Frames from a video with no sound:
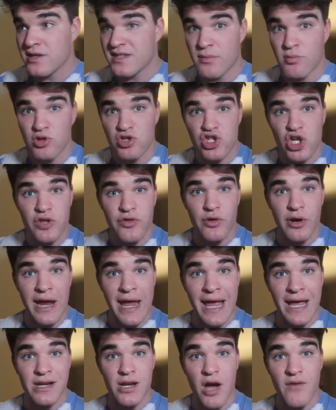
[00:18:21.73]
Someone took their
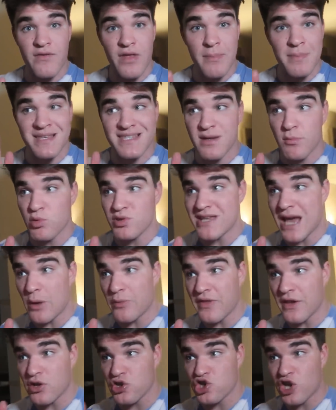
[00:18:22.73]
hand off. That means someone's
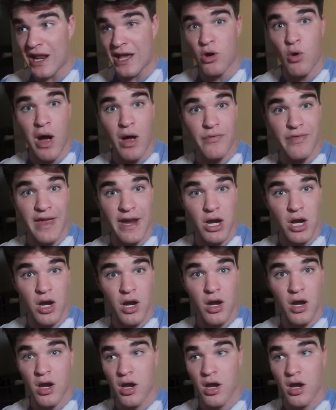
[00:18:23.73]
out there. Should I go out there?